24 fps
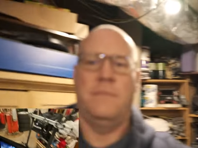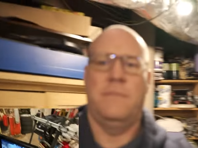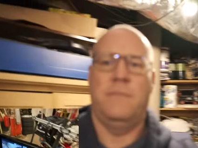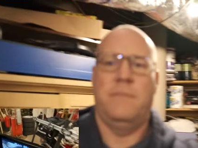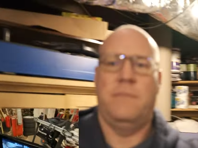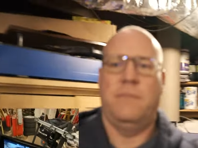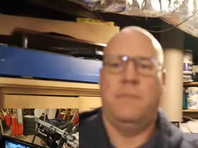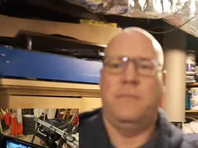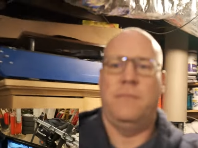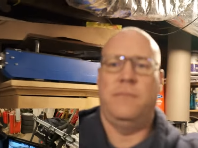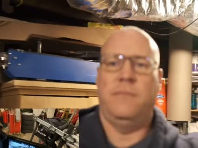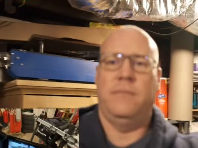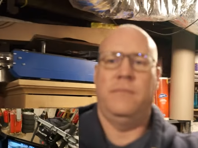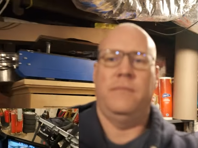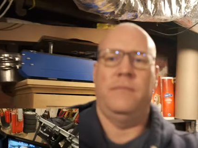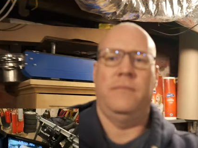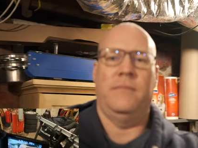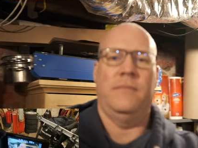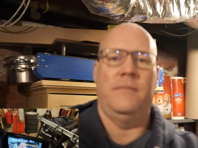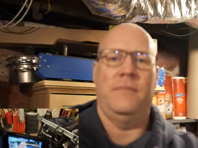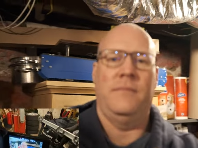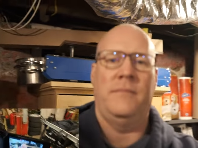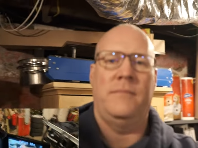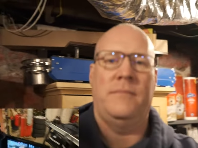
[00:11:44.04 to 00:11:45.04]

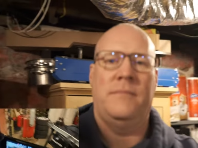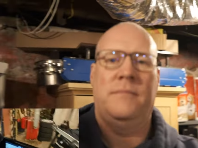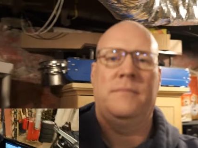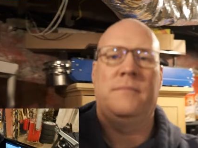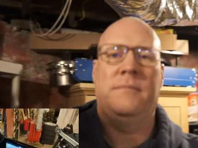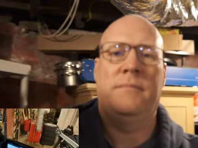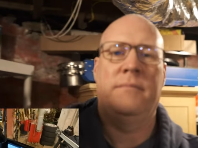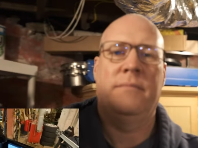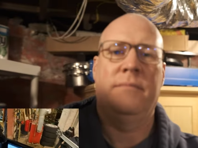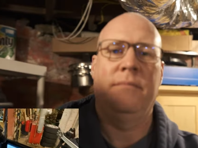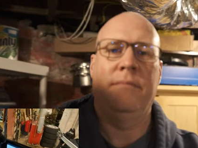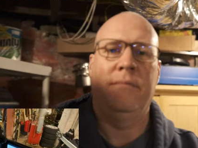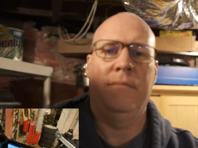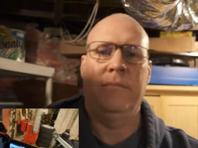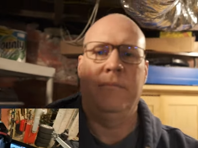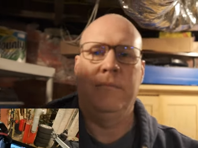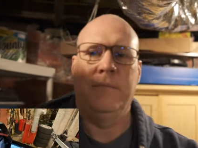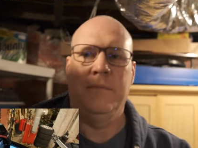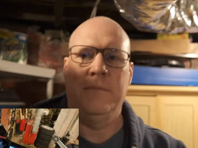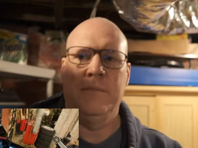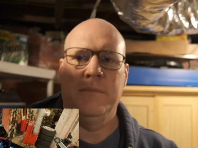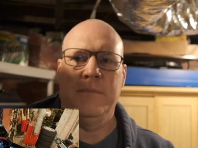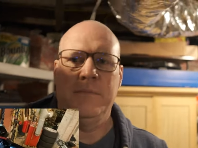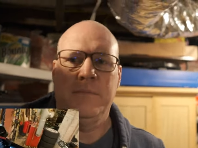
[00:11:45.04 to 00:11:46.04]

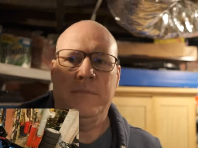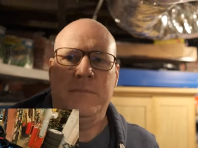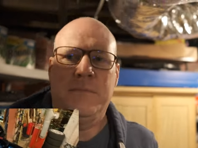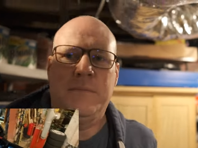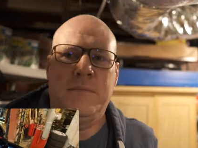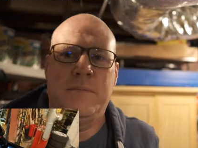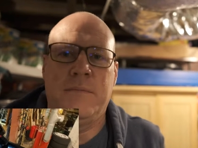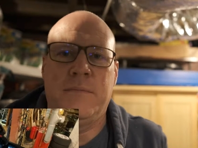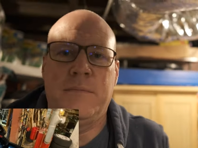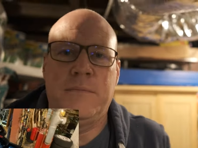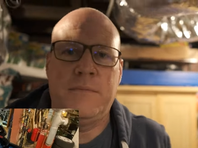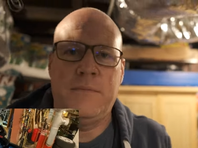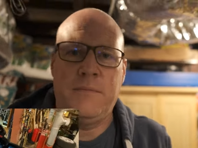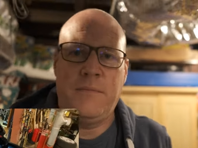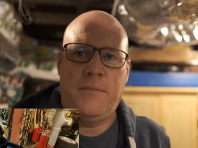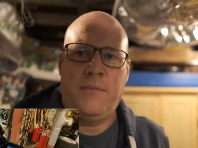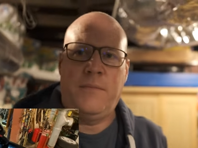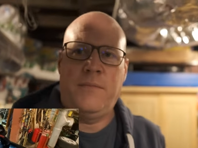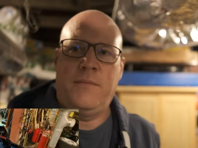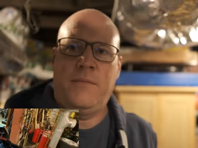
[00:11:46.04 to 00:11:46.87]
Nothing is said.